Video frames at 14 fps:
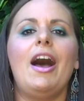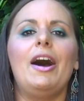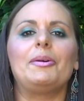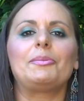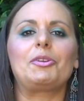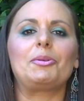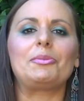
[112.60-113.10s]

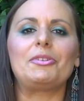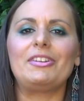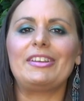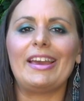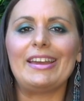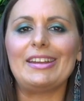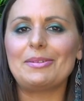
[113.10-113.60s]
um,
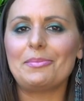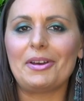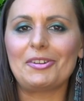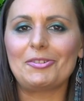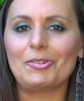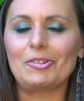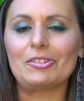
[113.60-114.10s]
communicating
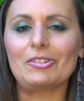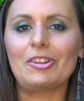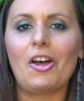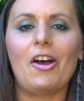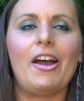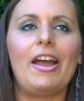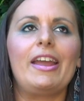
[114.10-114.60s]
better
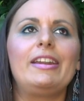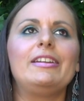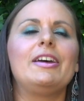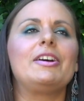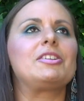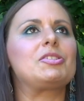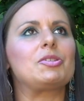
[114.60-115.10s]

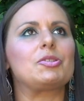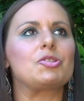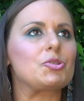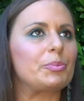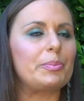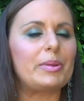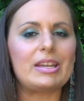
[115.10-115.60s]
online,
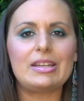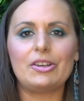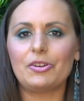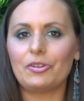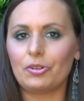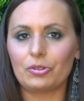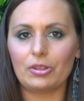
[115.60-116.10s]
social
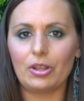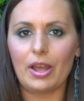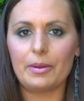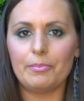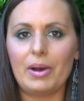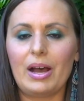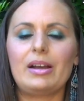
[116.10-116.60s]
media, and
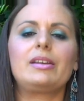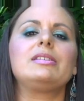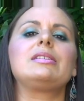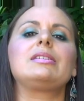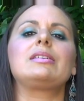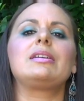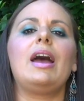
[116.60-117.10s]
online
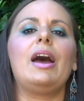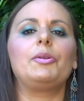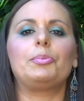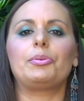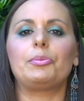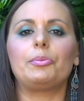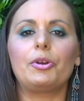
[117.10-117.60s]
marketing, how to
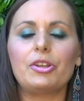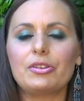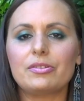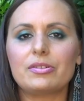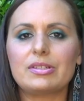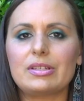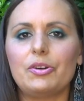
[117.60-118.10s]
promote
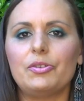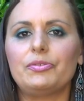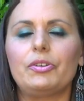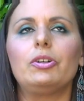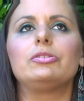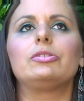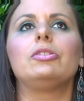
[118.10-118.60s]

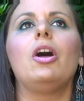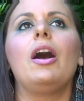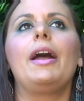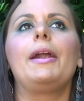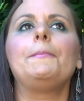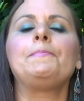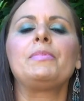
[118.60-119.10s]
yourself
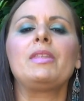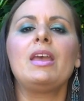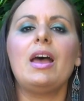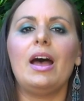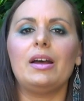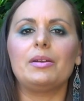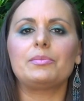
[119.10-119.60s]
online,
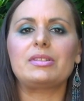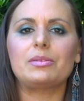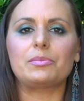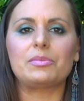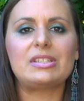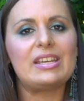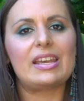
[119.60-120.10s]
um,
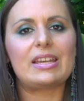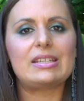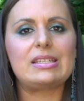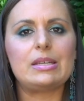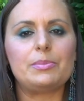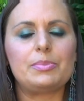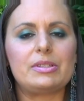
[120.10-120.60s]
some tech
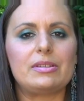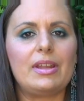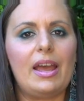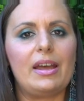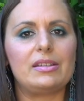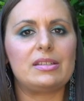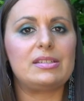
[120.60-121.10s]
tips and
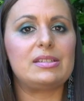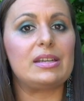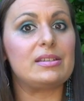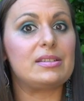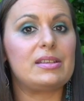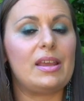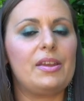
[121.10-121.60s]
how to
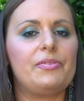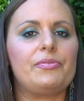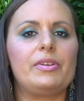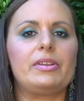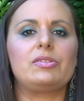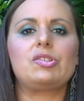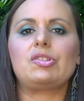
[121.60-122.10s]
stay
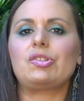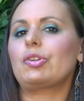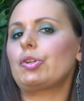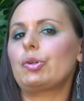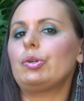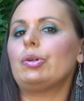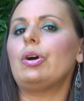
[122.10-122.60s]
safe and
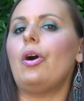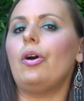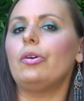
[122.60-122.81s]
secure